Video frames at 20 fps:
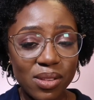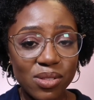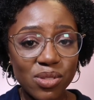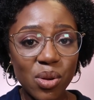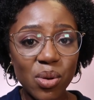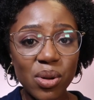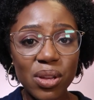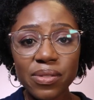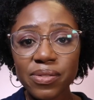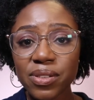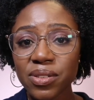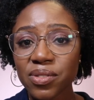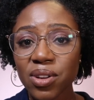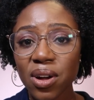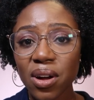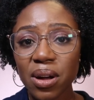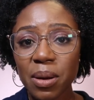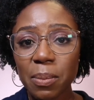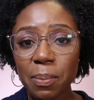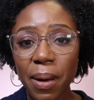So if you've
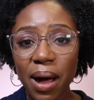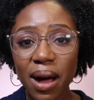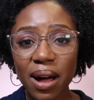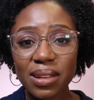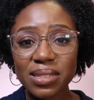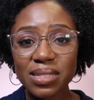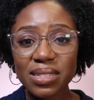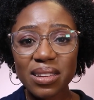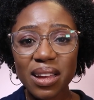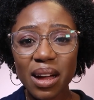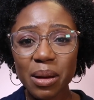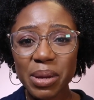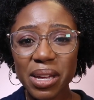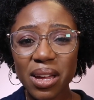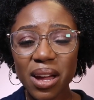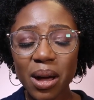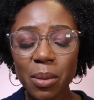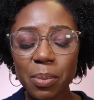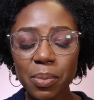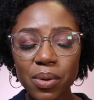got a party
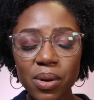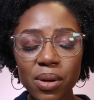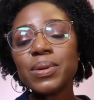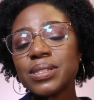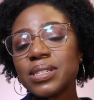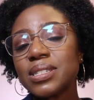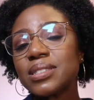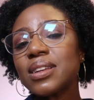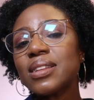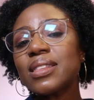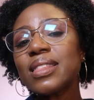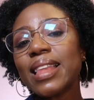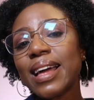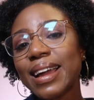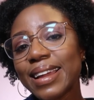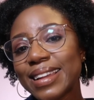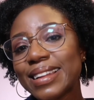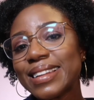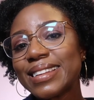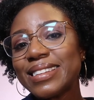coming up, which is
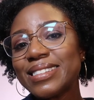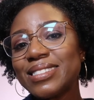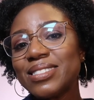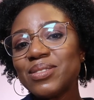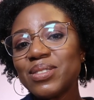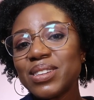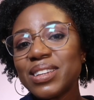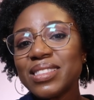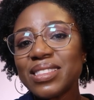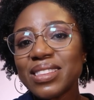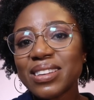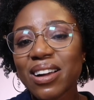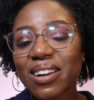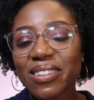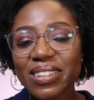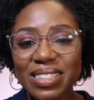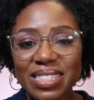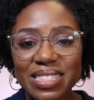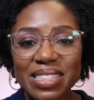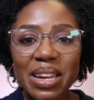unlikely in the
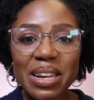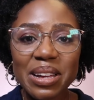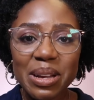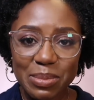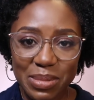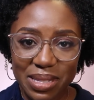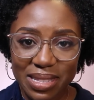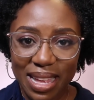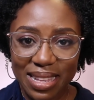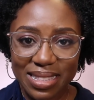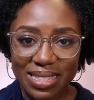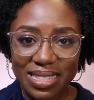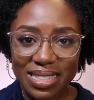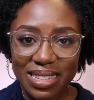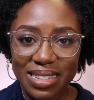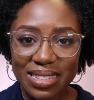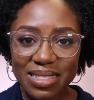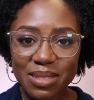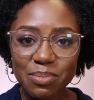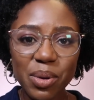current
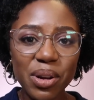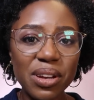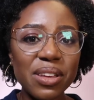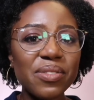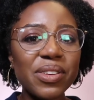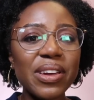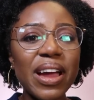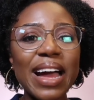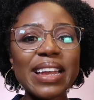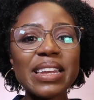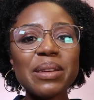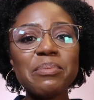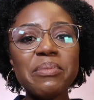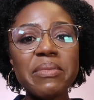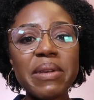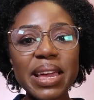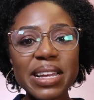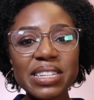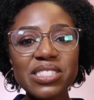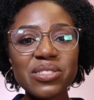circumstances, but if you had a
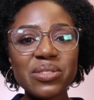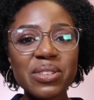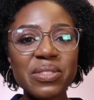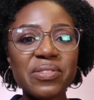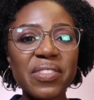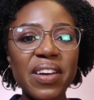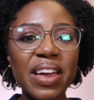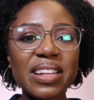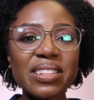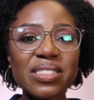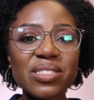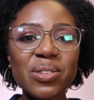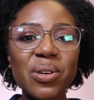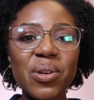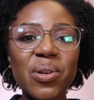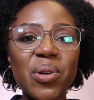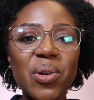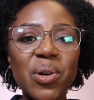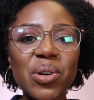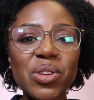major event
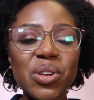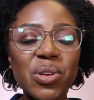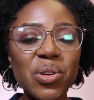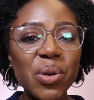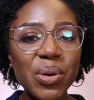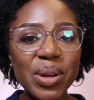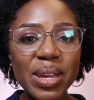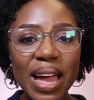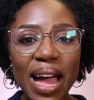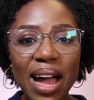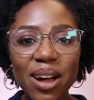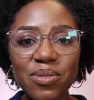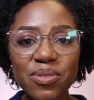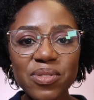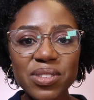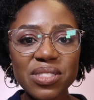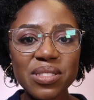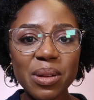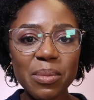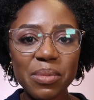or you're going out
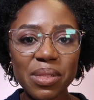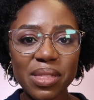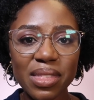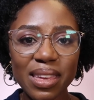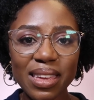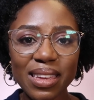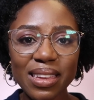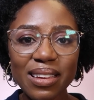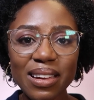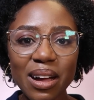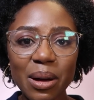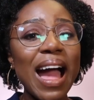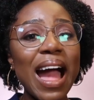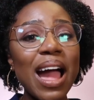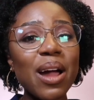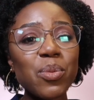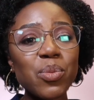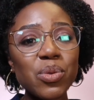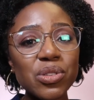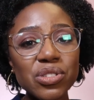for something,
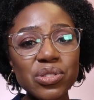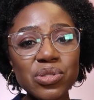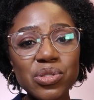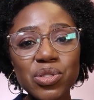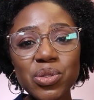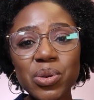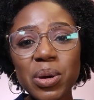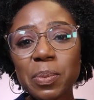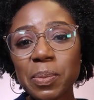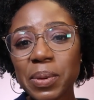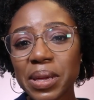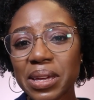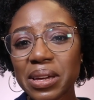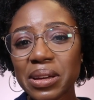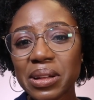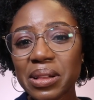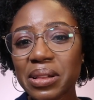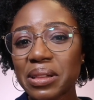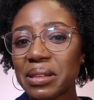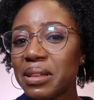I wouldn't do a
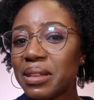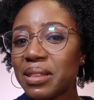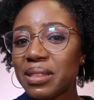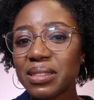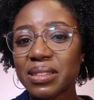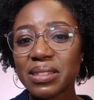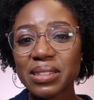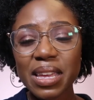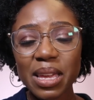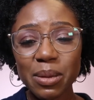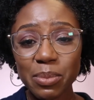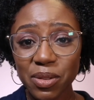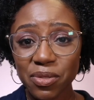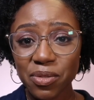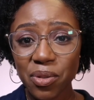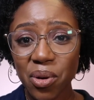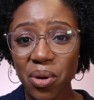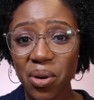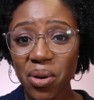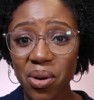peel the day
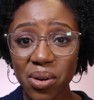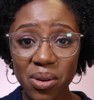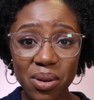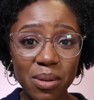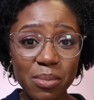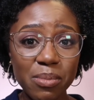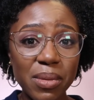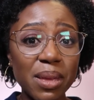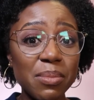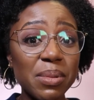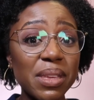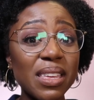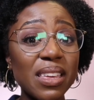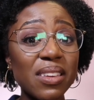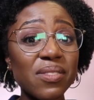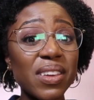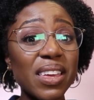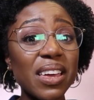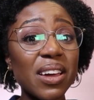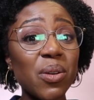before. Maybe
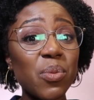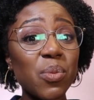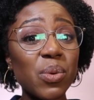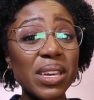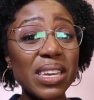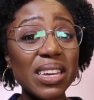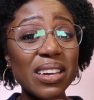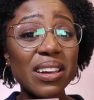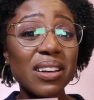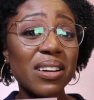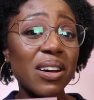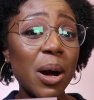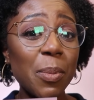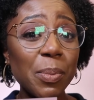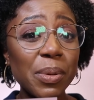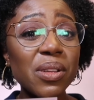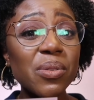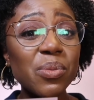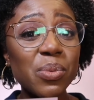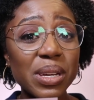give it a week, a
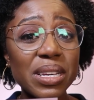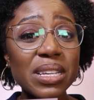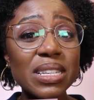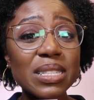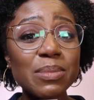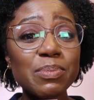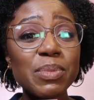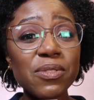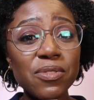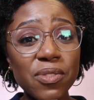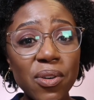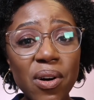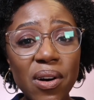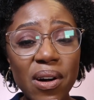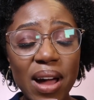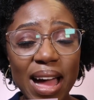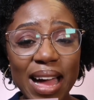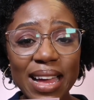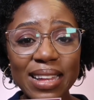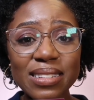couple of weeks
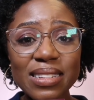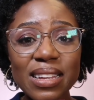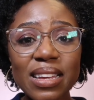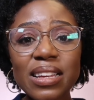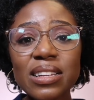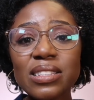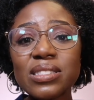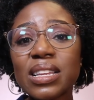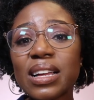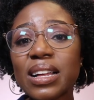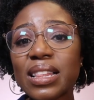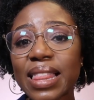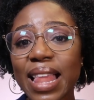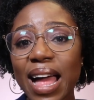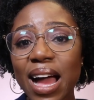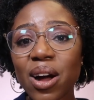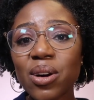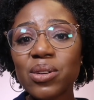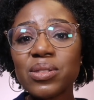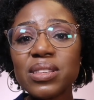beforehand to
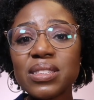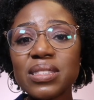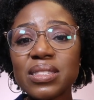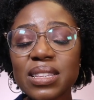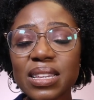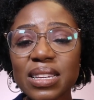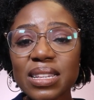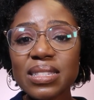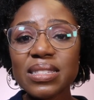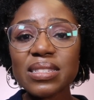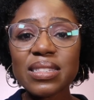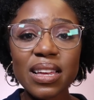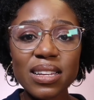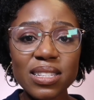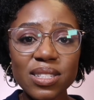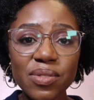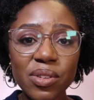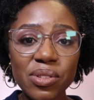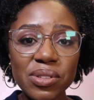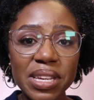allow the skin's
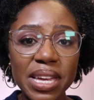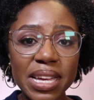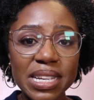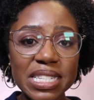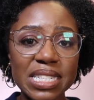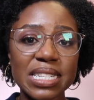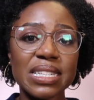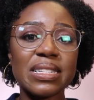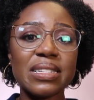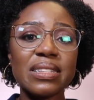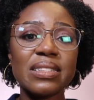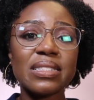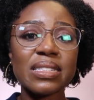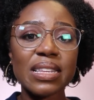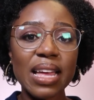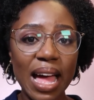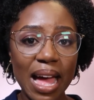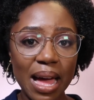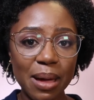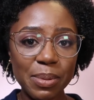exfoliation
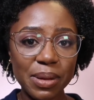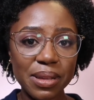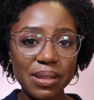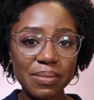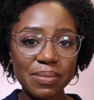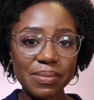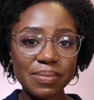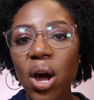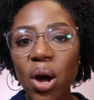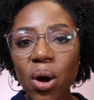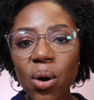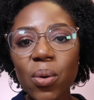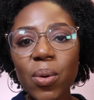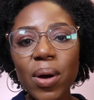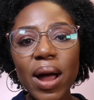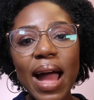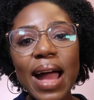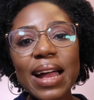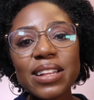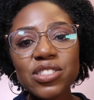to happen.
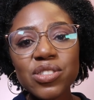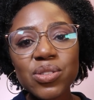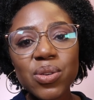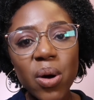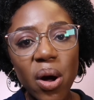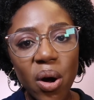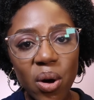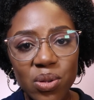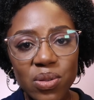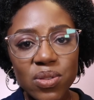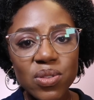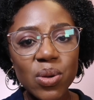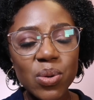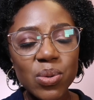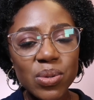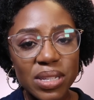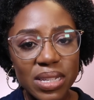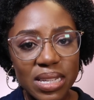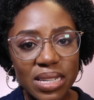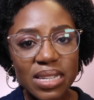Oh, and you
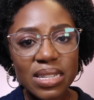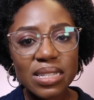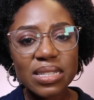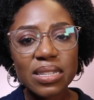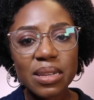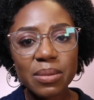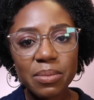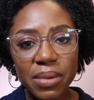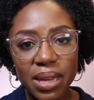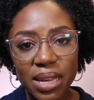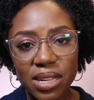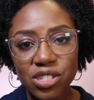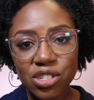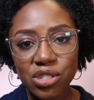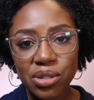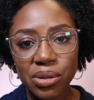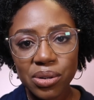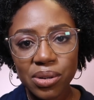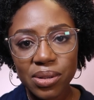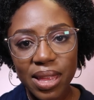also need to make
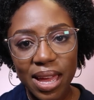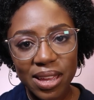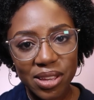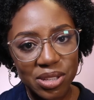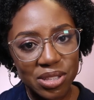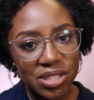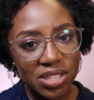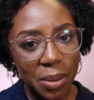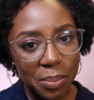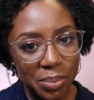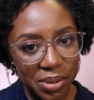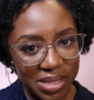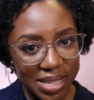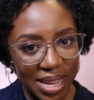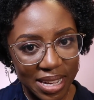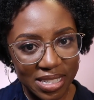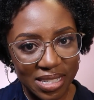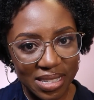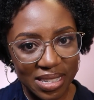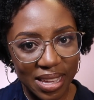sure that your sun
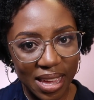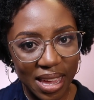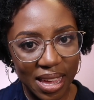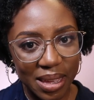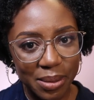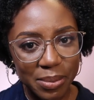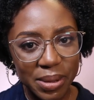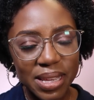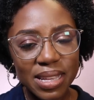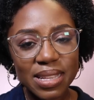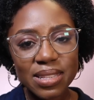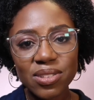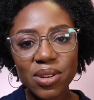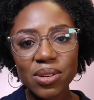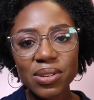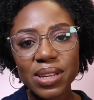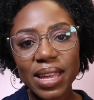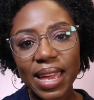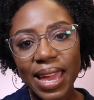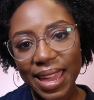protection game is
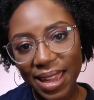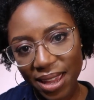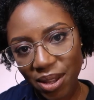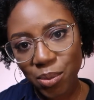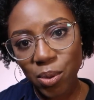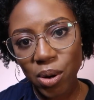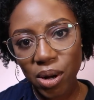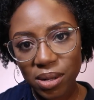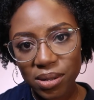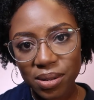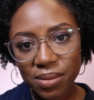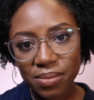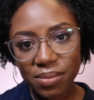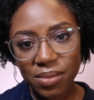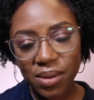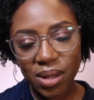on A1.